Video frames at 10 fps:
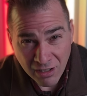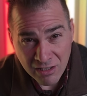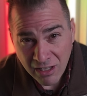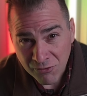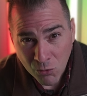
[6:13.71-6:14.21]

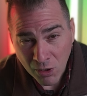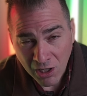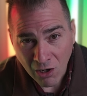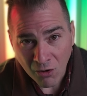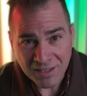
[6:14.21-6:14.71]
if you want to
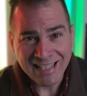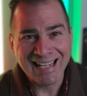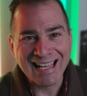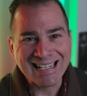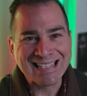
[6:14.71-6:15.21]
call it,
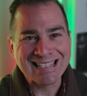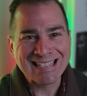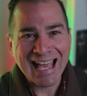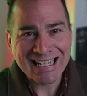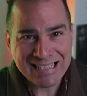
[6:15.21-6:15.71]
the
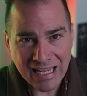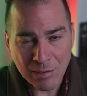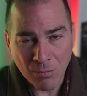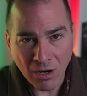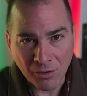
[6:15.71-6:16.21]
exact
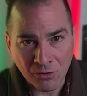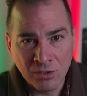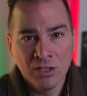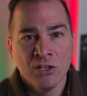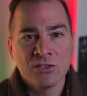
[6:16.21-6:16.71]
same model.
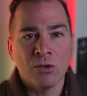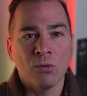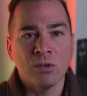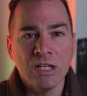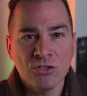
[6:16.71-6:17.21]
So
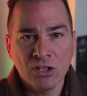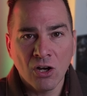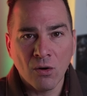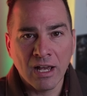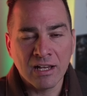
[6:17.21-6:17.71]
Legion
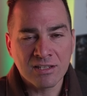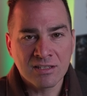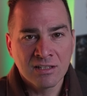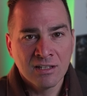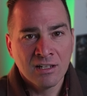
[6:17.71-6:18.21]
Go S